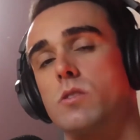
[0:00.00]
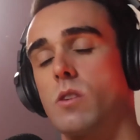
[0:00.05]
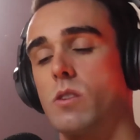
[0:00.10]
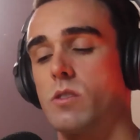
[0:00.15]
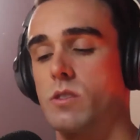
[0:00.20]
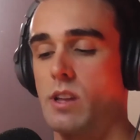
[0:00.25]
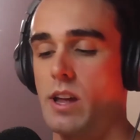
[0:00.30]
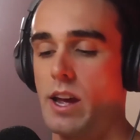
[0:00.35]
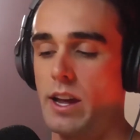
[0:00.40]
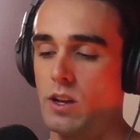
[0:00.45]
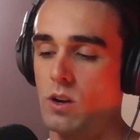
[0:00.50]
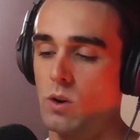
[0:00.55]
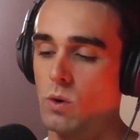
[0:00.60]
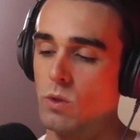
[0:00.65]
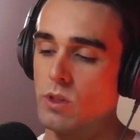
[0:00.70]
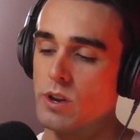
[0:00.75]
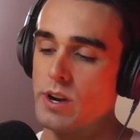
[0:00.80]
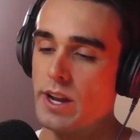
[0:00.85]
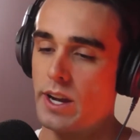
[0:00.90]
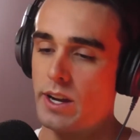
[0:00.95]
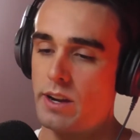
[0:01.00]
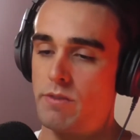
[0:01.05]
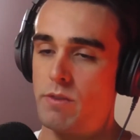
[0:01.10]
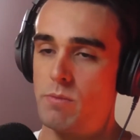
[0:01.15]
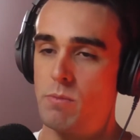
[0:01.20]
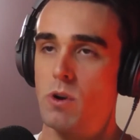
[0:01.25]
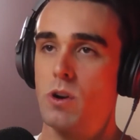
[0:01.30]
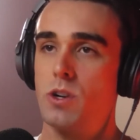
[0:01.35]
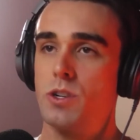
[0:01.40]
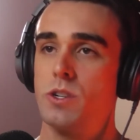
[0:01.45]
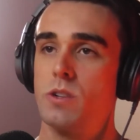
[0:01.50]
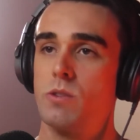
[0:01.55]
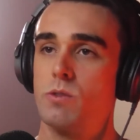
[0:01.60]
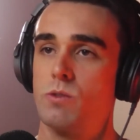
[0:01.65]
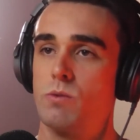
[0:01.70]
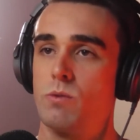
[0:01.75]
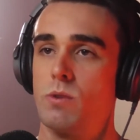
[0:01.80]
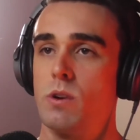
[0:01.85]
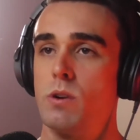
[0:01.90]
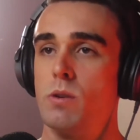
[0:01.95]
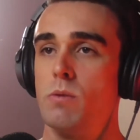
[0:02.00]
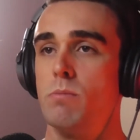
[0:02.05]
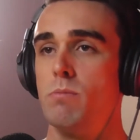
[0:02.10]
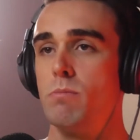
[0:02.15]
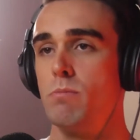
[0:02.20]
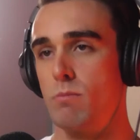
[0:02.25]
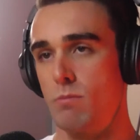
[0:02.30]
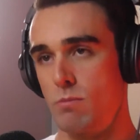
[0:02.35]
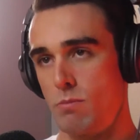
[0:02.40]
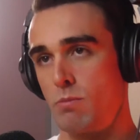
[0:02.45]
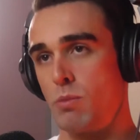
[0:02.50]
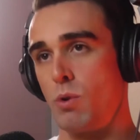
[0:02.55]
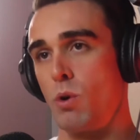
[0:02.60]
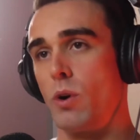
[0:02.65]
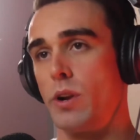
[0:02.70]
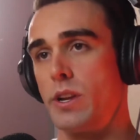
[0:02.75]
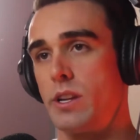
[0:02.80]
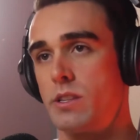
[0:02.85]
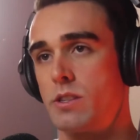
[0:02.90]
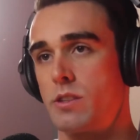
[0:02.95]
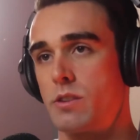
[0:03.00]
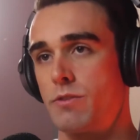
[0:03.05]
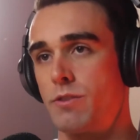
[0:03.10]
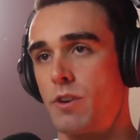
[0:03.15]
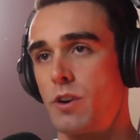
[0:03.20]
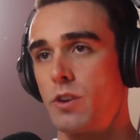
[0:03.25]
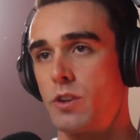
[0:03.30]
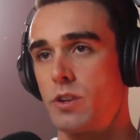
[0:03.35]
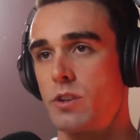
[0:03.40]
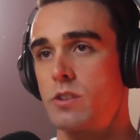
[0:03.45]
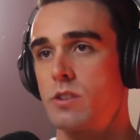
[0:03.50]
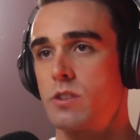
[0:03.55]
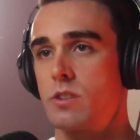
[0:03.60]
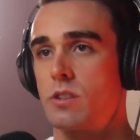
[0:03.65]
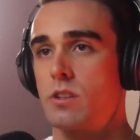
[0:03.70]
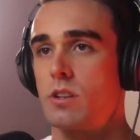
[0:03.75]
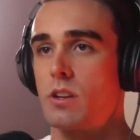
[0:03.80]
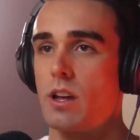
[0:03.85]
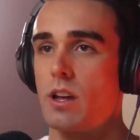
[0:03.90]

So it's like all the negative emotions were brought into focus